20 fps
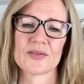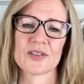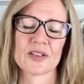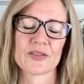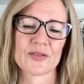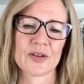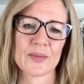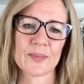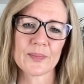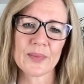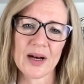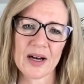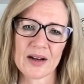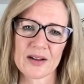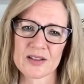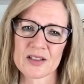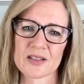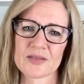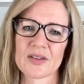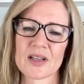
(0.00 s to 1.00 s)
different
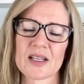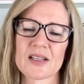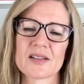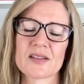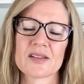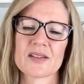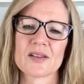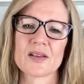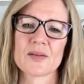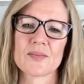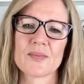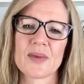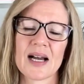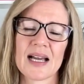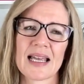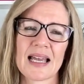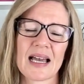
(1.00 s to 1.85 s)
parts of us that might